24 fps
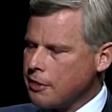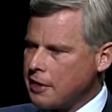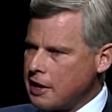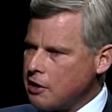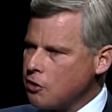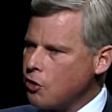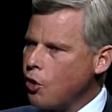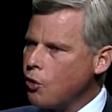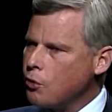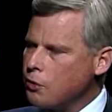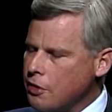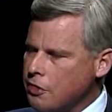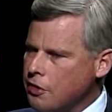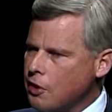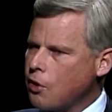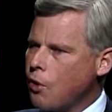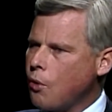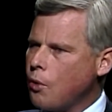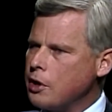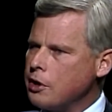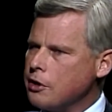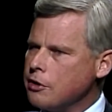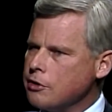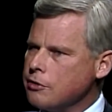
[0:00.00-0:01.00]
They know that they're
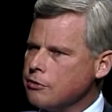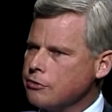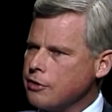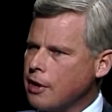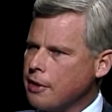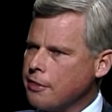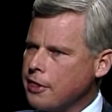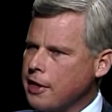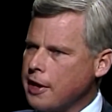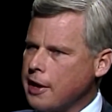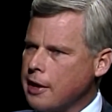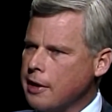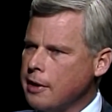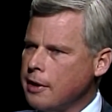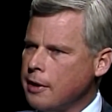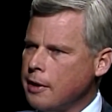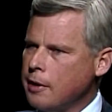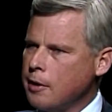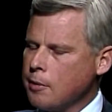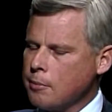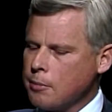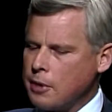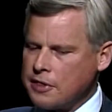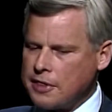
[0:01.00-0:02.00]
going to do something,
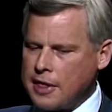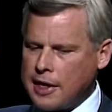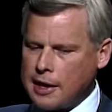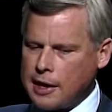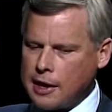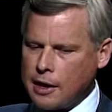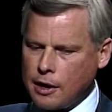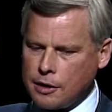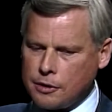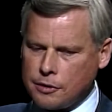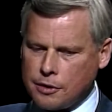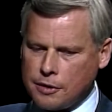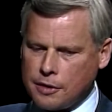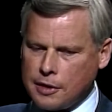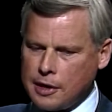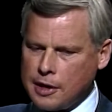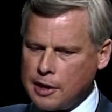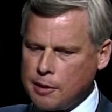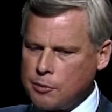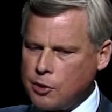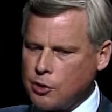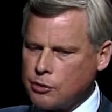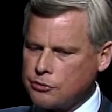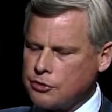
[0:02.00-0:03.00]
but under the
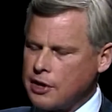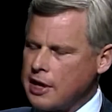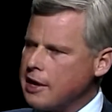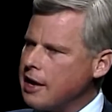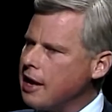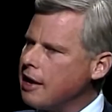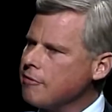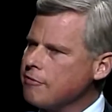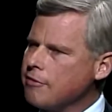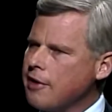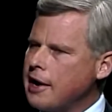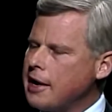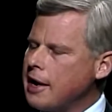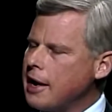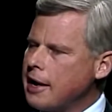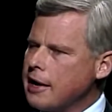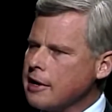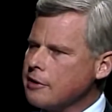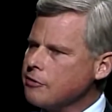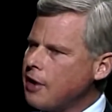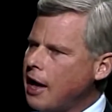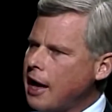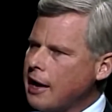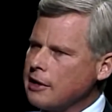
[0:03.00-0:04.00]
hypnosis, they can't find out
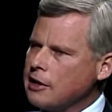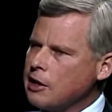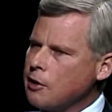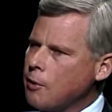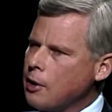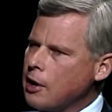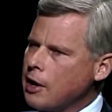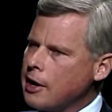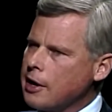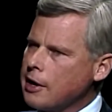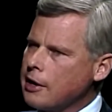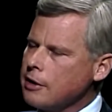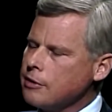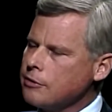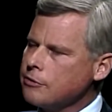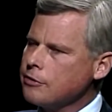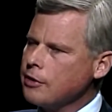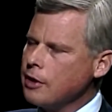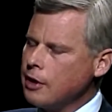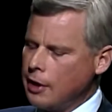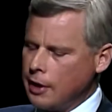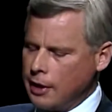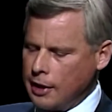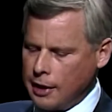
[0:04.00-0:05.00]
exactly what it is.
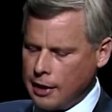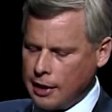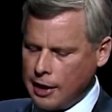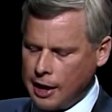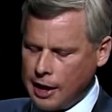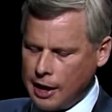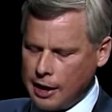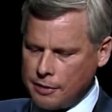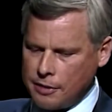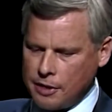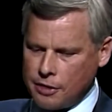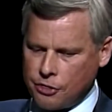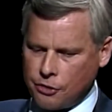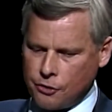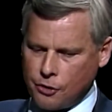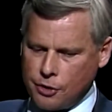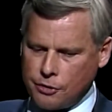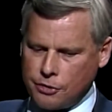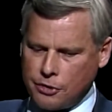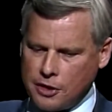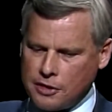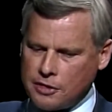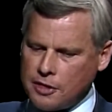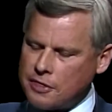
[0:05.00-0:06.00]
And the third
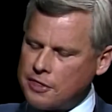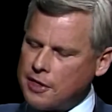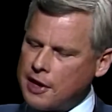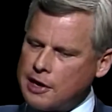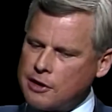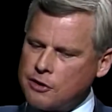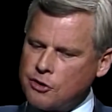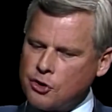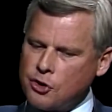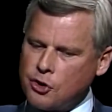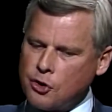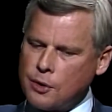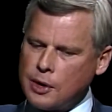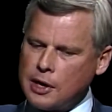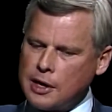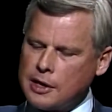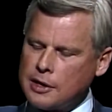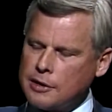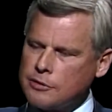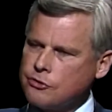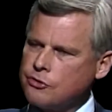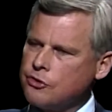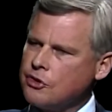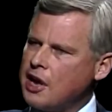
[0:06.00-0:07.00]
thing that they do
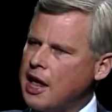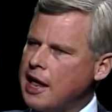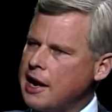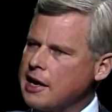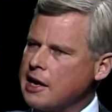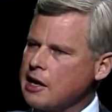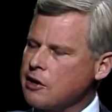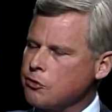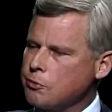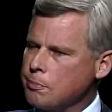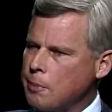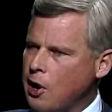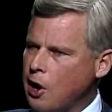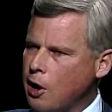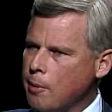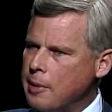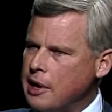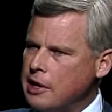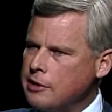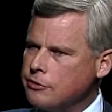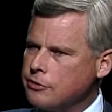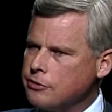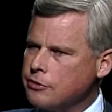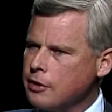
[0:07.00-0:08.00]
is genetic
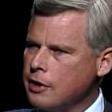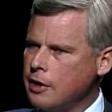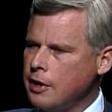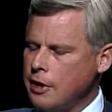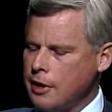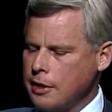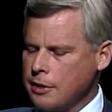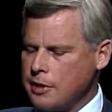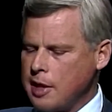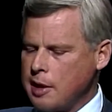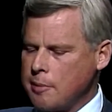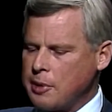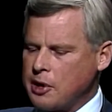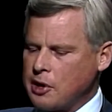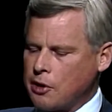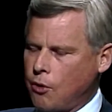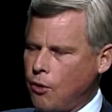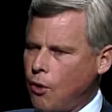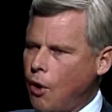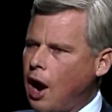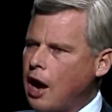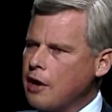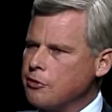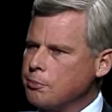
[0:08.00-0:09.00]
experiments. They've been
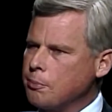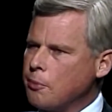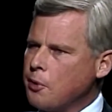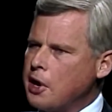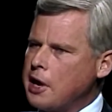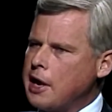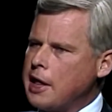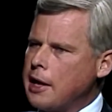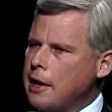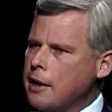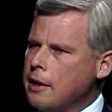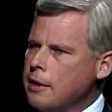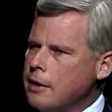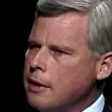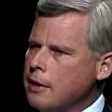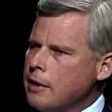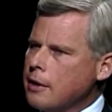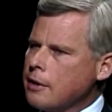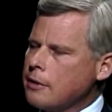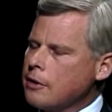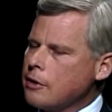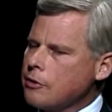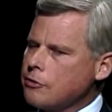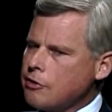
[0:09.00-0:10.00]
crossbreeding.
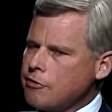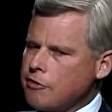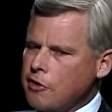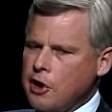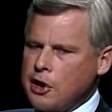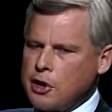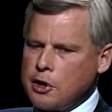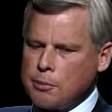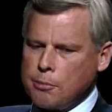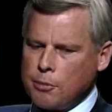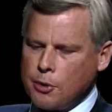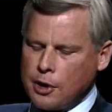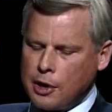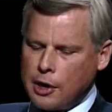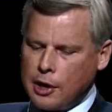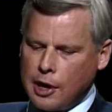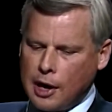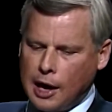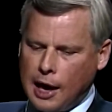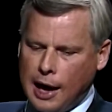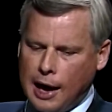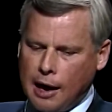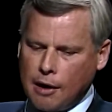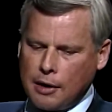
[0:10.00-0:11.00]
There's a very good book
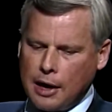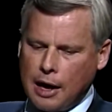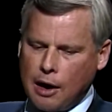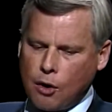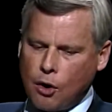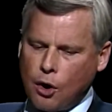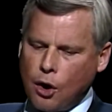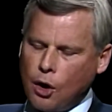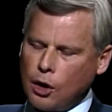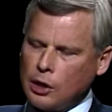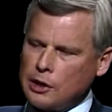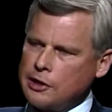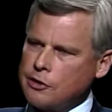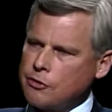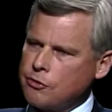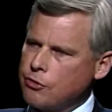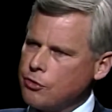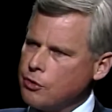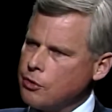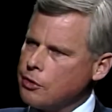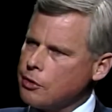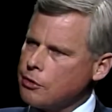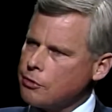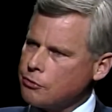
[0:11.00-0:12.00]
out now called
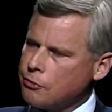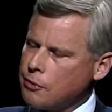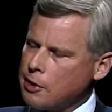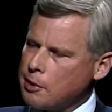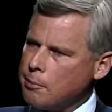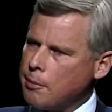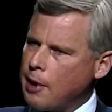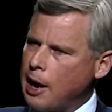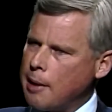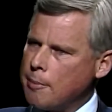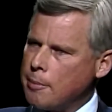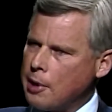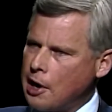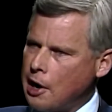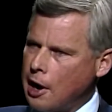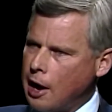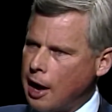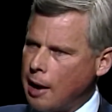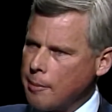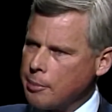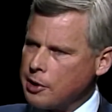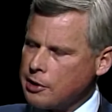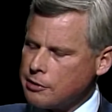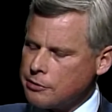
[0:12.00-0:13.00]
Intruders, written by Bud
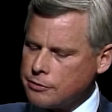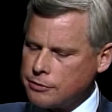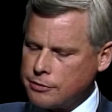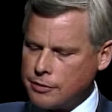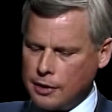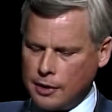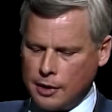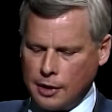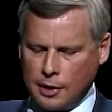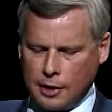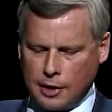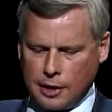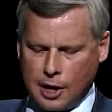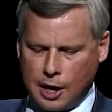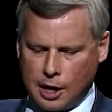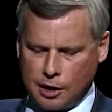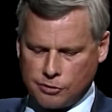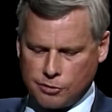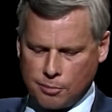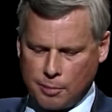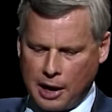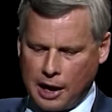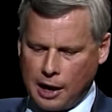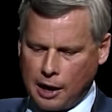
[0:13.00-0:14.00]
Hopkins, and it's
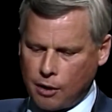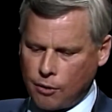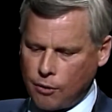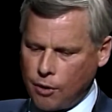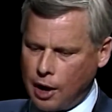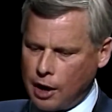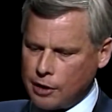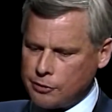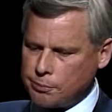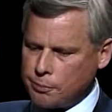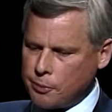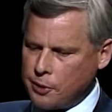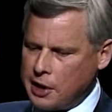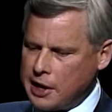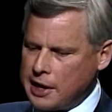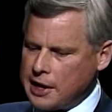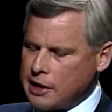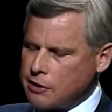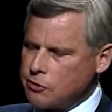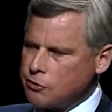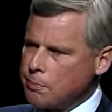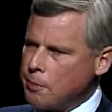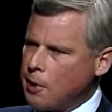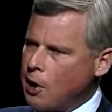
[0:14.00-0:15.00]
about a crossbreeding
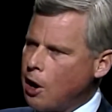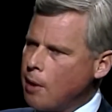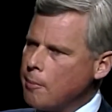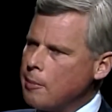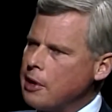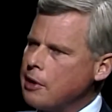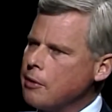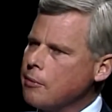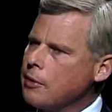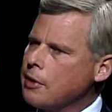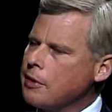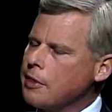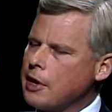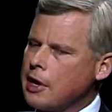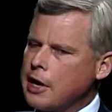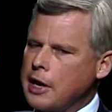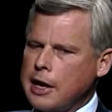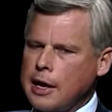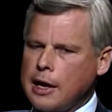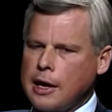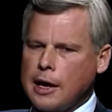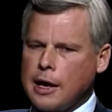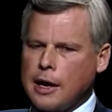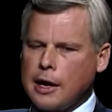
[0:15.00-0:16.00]
experiment with
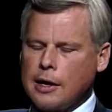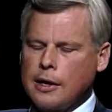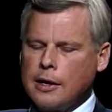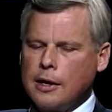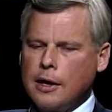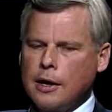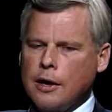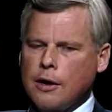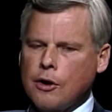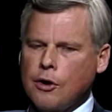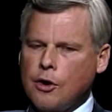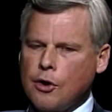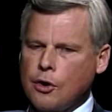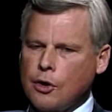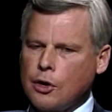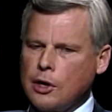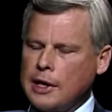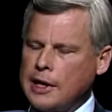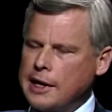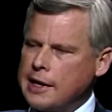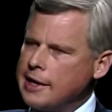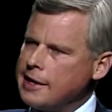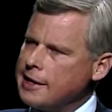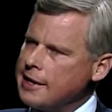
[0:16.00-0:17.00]
a girl
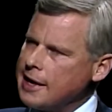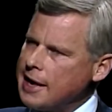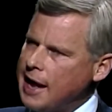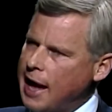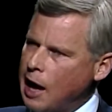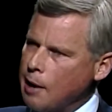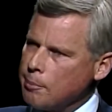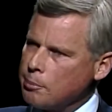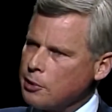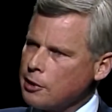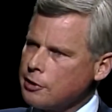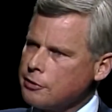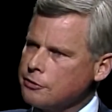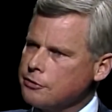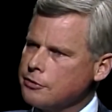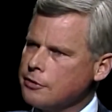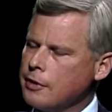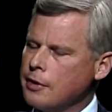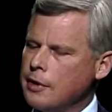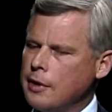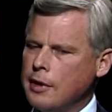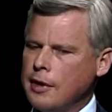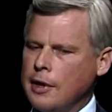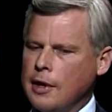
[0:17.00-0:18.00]
in Indianapolis.
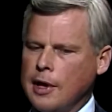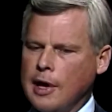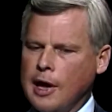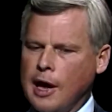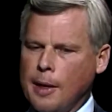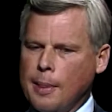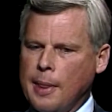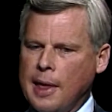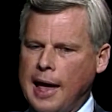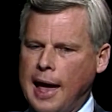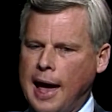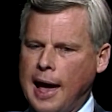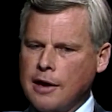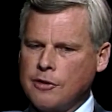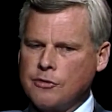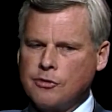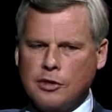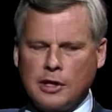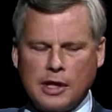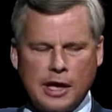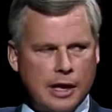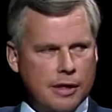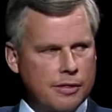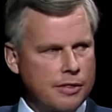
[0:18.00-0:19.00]
And they
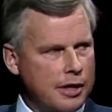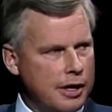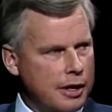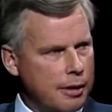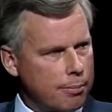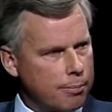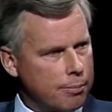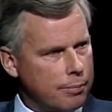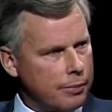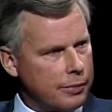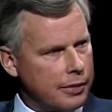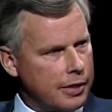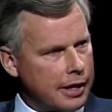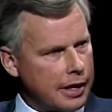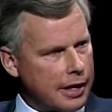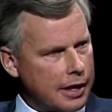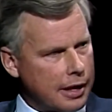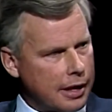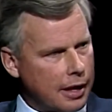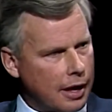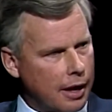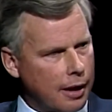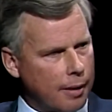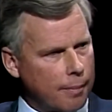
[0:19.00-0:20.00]
actually, the
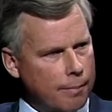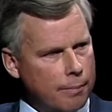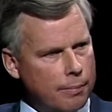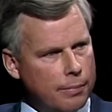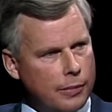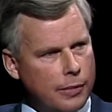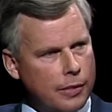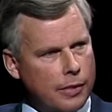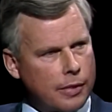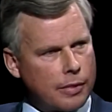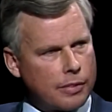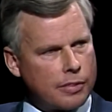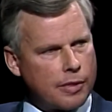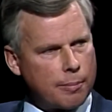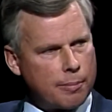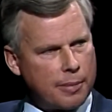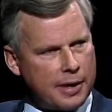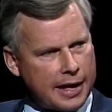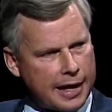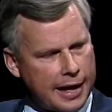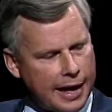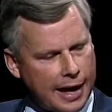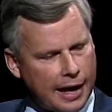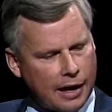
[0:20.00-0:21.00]

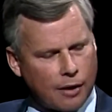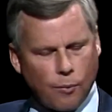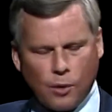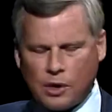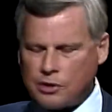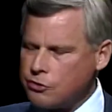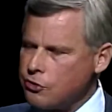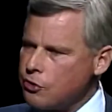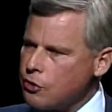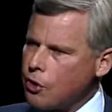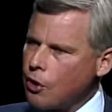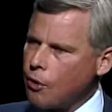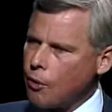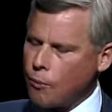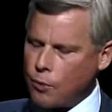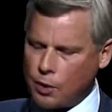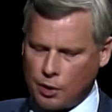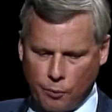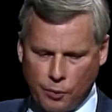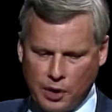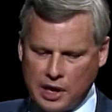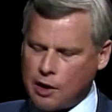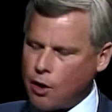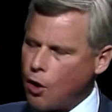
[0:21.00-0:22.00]
big head, what
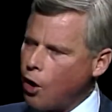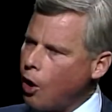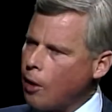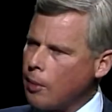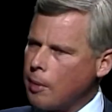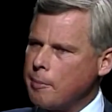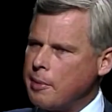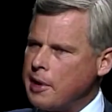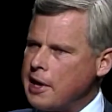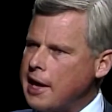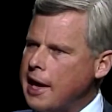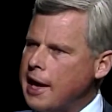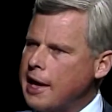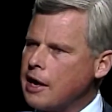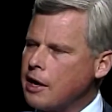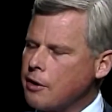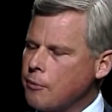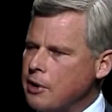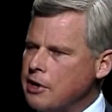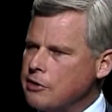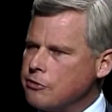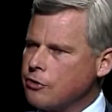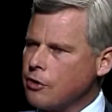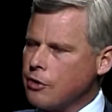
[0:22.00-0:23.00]
we call the big head in
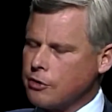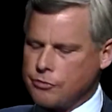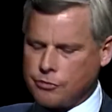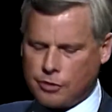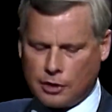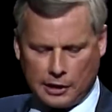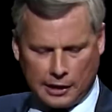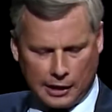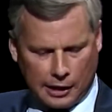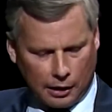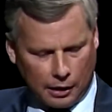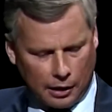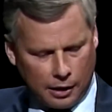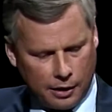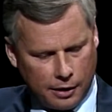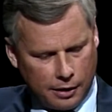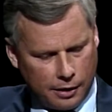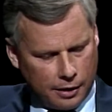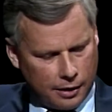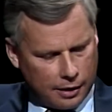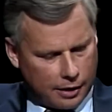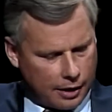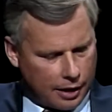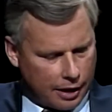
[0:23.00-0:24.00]
research, the little
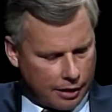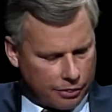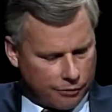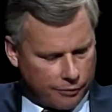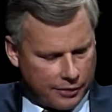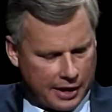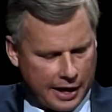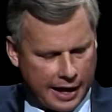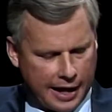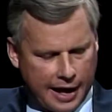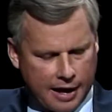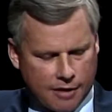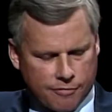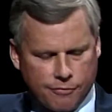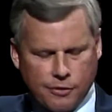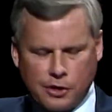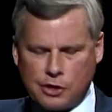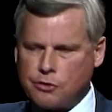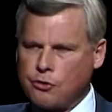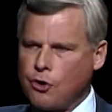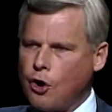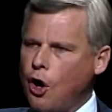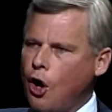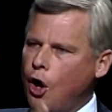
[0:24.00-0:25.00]
3.5 foot
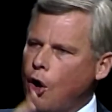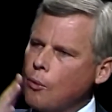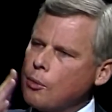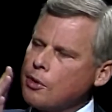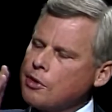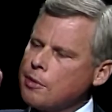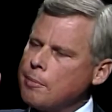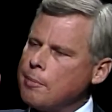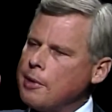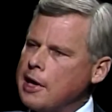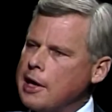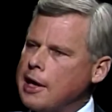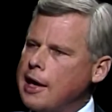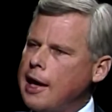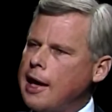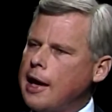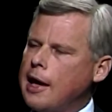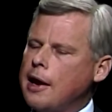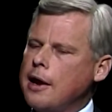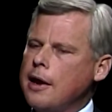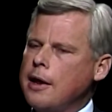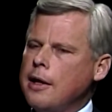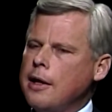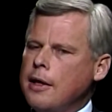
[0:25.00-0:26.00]
tall with a big
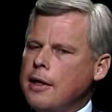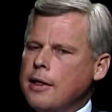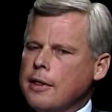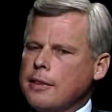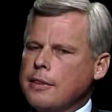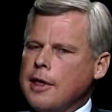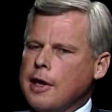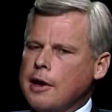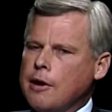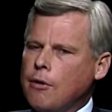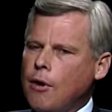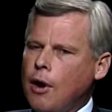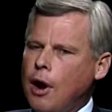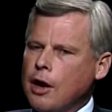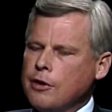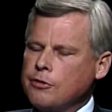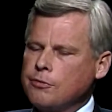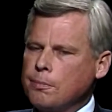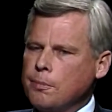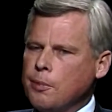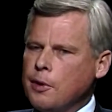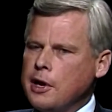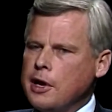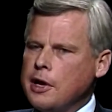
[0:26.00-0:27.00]
head, they
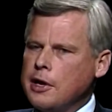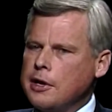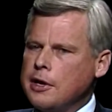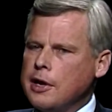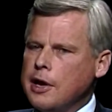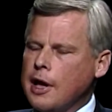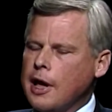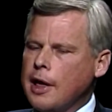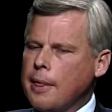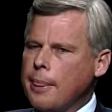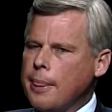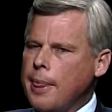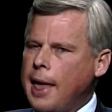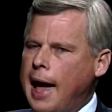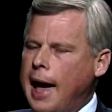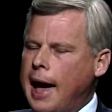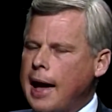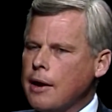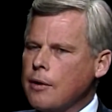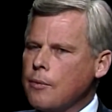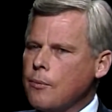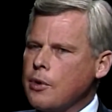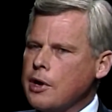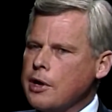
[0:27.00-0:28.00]
crossbreed that
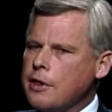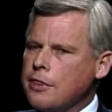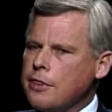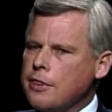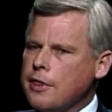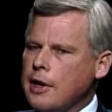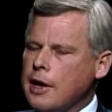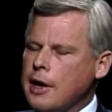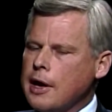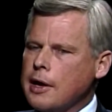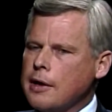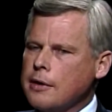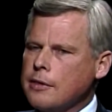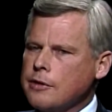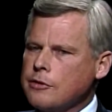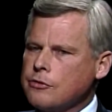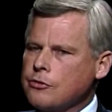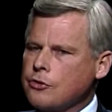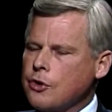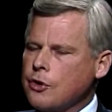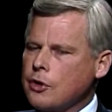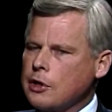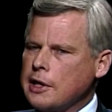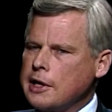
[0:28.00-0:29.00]
with this
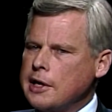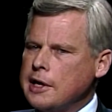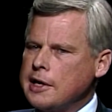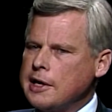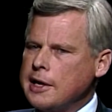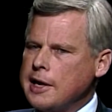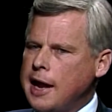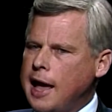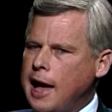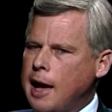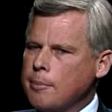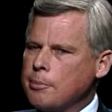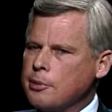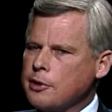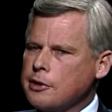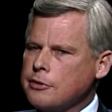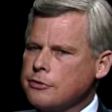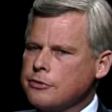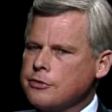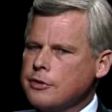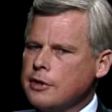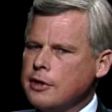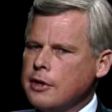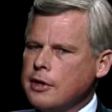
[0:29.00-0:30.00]
girl in
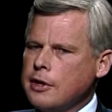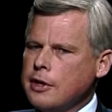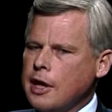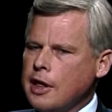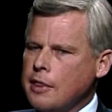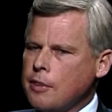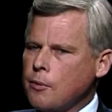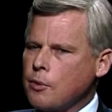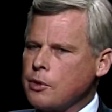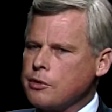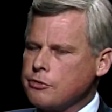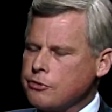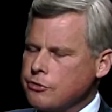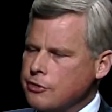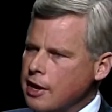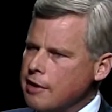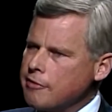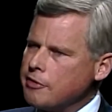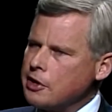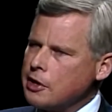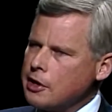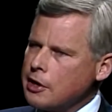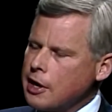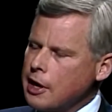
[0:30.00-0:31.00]
Indianapolis, and there were
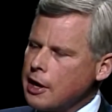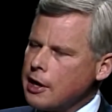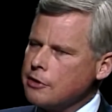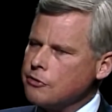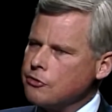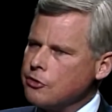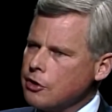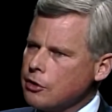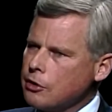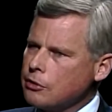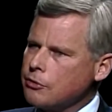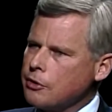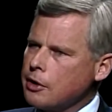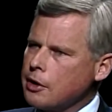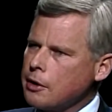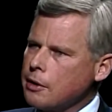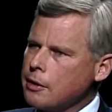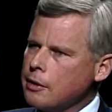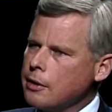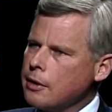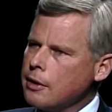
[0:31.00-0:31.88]
7 children.